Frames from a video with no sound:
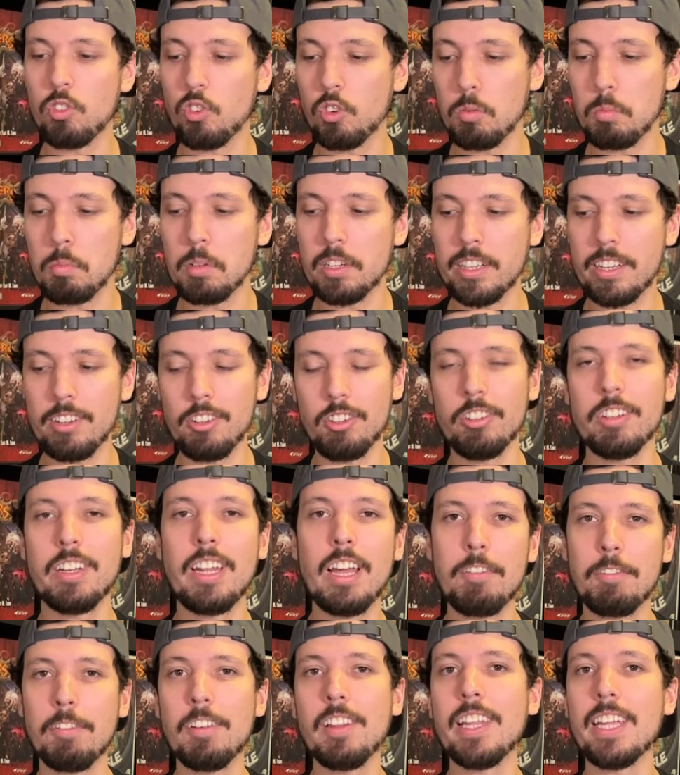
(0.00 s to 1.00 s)
rulebook. It'll
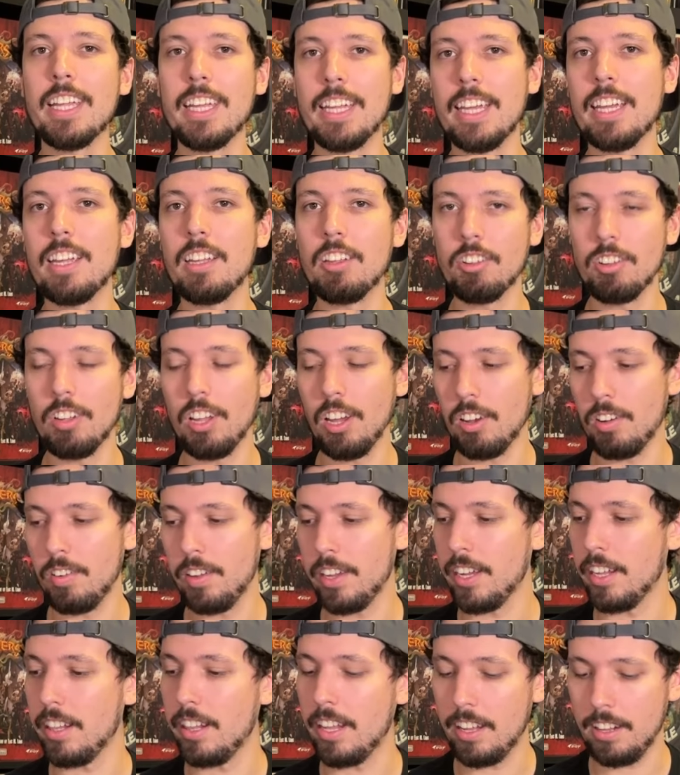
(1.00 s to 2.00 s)
definitely get you
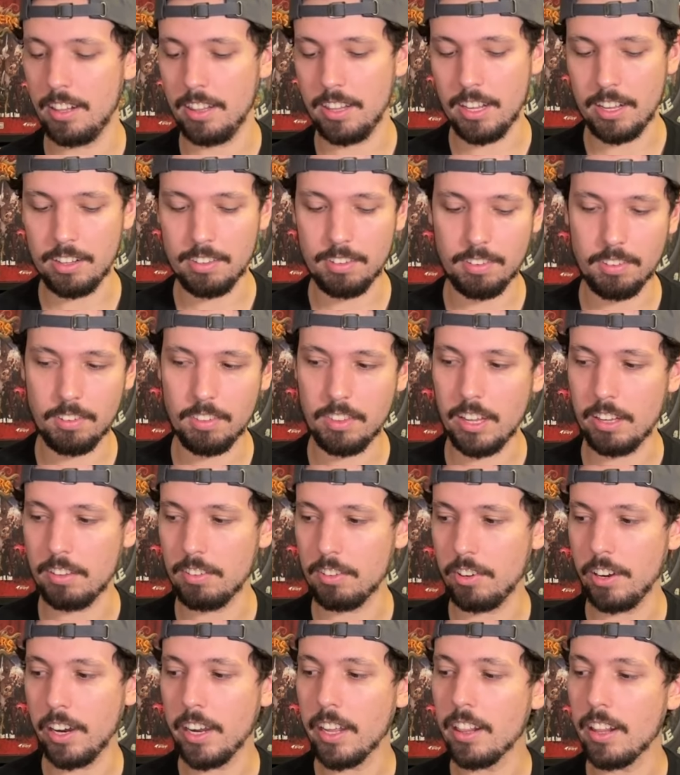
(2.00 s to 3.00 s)
going, and that's
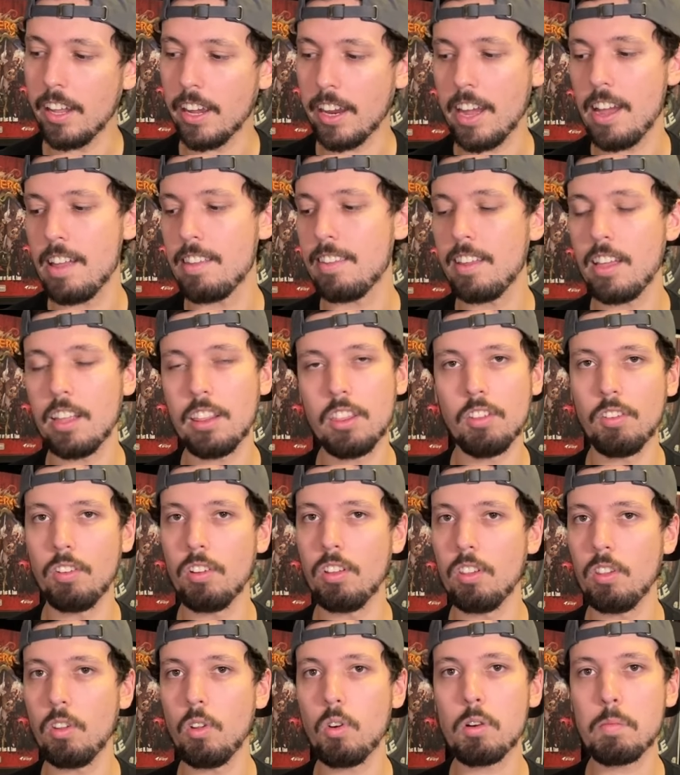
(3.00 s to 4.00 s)
great. Like I said, the
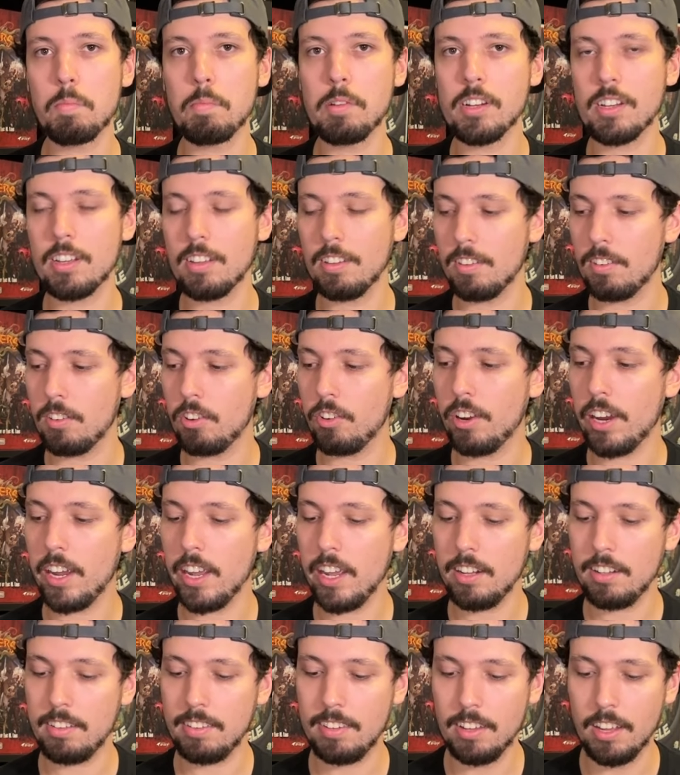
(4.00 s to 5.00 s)
lore book is
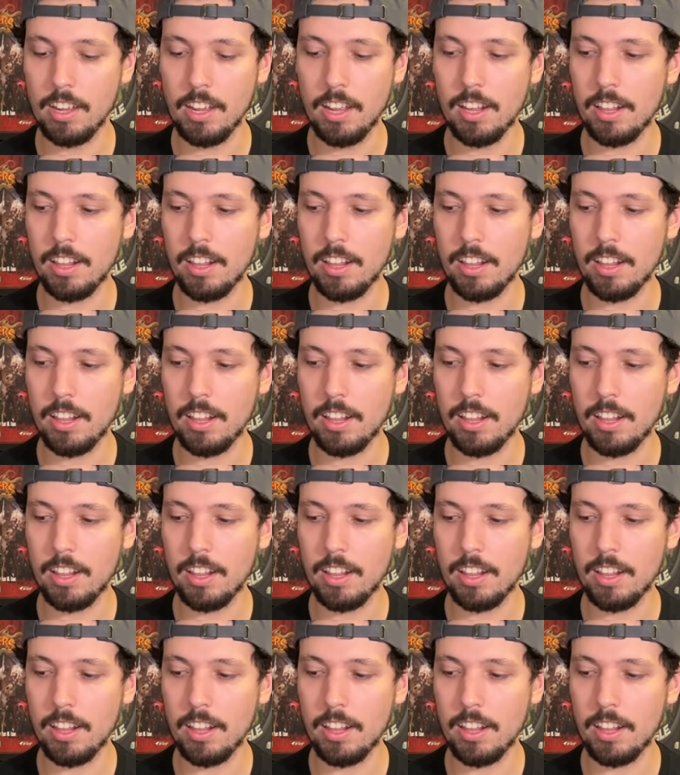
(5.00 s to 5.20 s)
great.